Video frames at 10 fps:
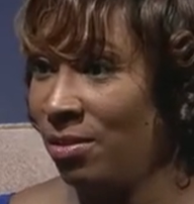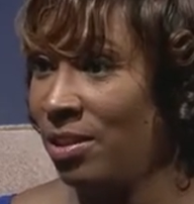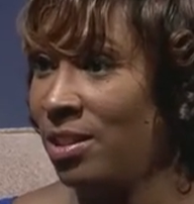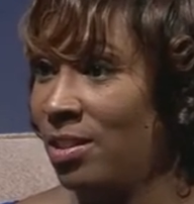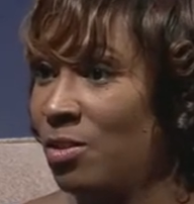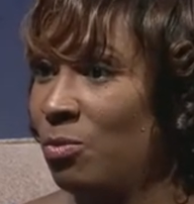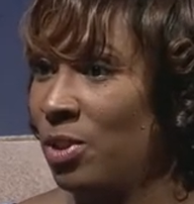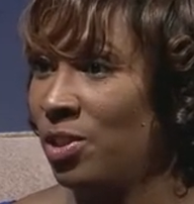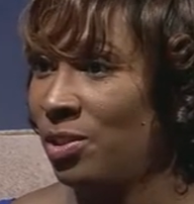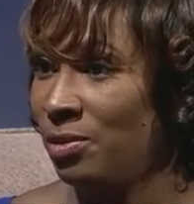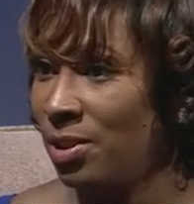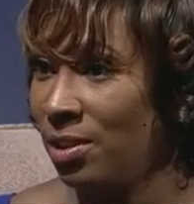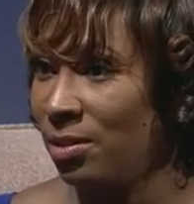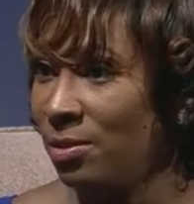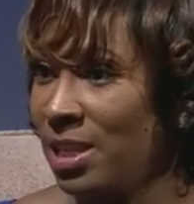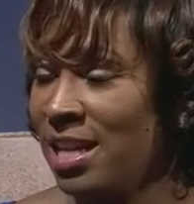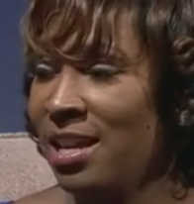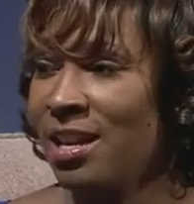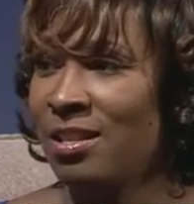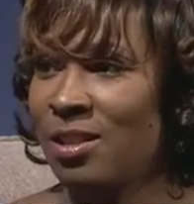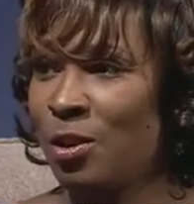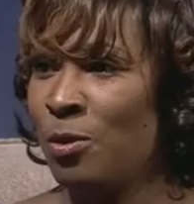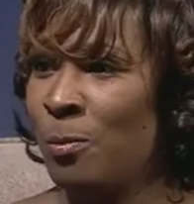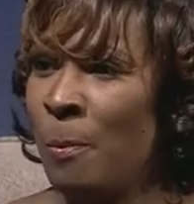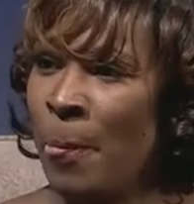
this is what you do. So